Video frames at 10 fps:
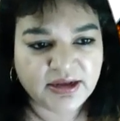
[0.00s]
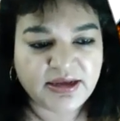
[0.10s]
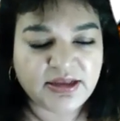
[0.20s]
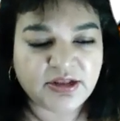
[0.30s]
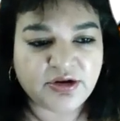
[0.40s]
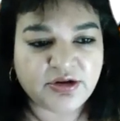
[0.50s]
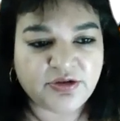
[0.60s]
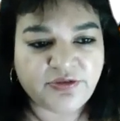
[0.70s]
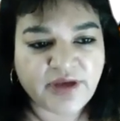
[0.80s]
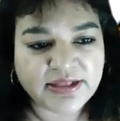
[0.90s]
either the
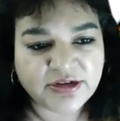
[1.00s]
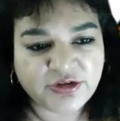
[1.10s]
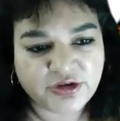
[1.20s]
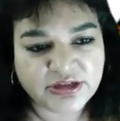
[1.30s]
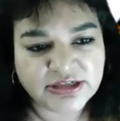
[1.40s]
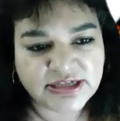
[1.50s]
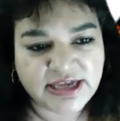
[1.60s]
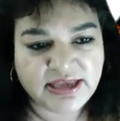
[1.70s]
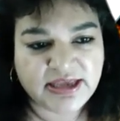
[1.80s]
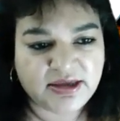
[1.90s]
fat that you're
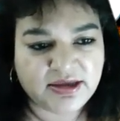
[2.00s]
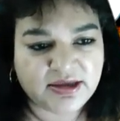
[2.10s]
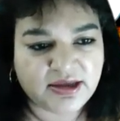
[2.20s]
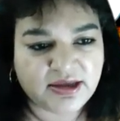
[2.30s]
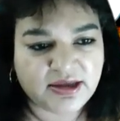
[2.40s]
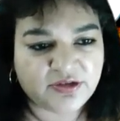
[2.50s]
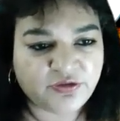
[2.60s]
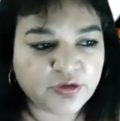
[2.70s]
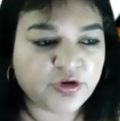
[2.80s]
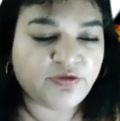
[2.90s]
intaking as
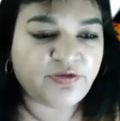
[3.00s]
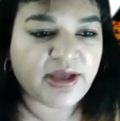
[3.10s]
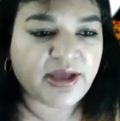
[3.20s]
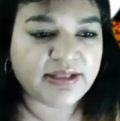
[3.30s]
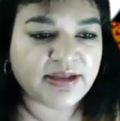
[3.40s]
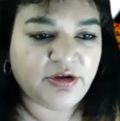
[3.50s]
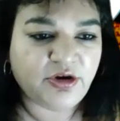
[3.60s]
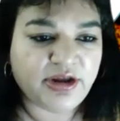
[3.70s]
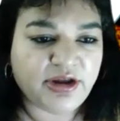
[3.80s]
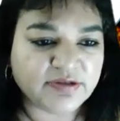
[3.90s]
food or the fat that
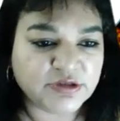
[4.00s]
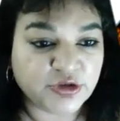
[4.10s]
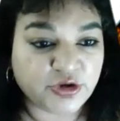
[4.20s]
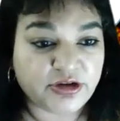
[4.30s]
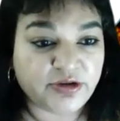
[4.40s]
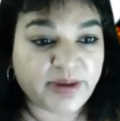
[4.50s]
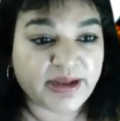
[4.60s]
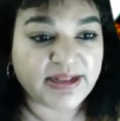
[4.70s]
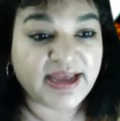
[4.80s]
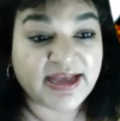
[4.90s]
you already have stored in your
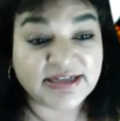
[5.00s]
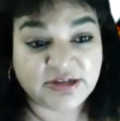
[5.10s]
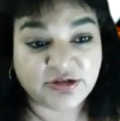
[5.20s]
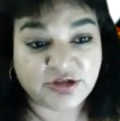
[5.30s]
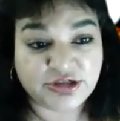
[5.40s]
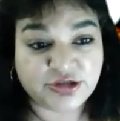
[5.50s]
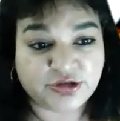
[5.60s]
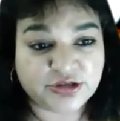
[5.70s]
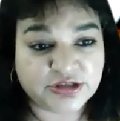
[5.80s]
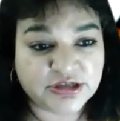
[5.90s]
body as energy
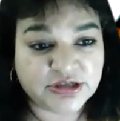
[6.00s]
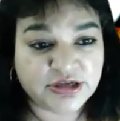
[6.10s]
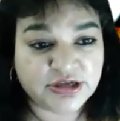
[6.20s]
source.